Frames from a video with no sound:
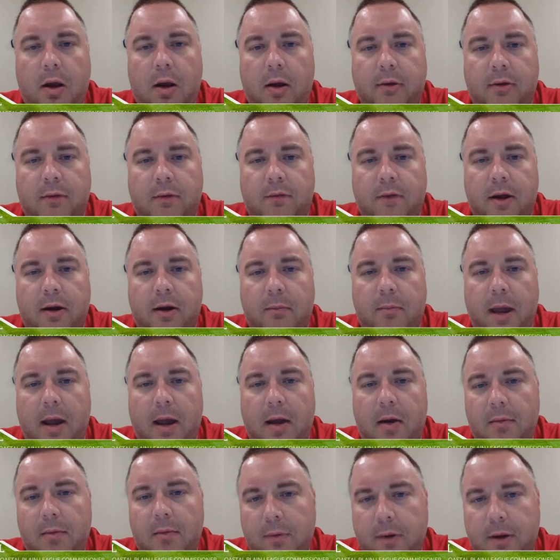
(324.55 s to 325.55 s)
to vet them
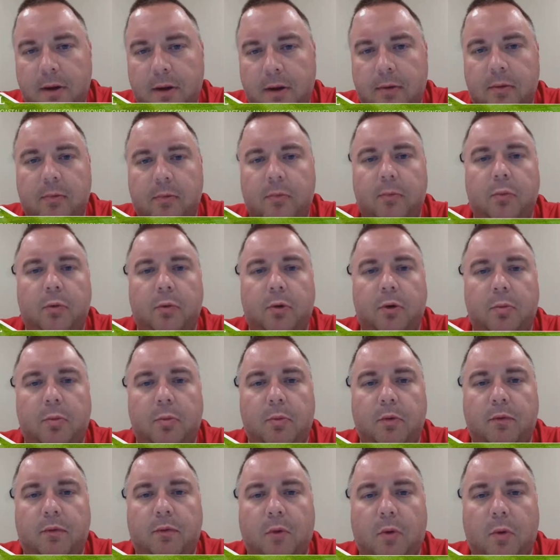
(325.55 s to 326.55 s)
out, then we'll
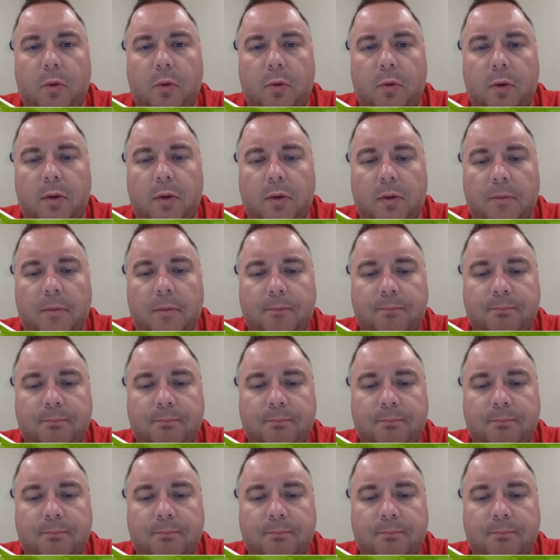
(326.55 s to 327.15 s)
move forward with them.